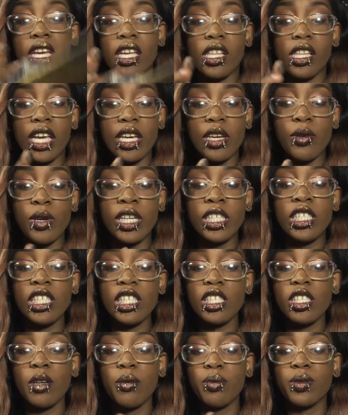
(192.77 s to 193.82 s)
Like, it
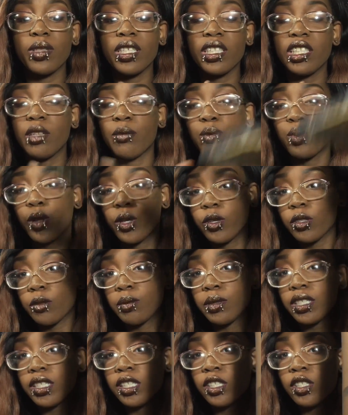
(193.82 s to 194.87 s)
just completely blows
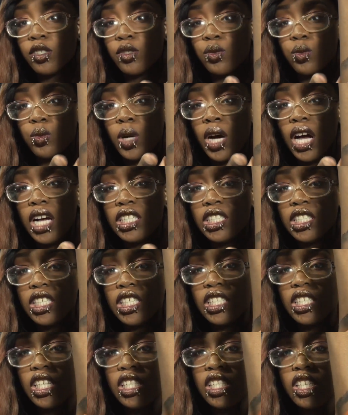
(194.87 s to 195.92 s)
because swatch,
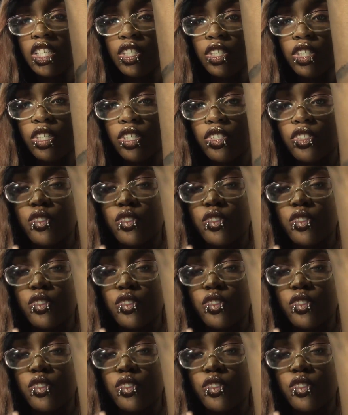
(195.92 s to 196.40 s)
it doesn't look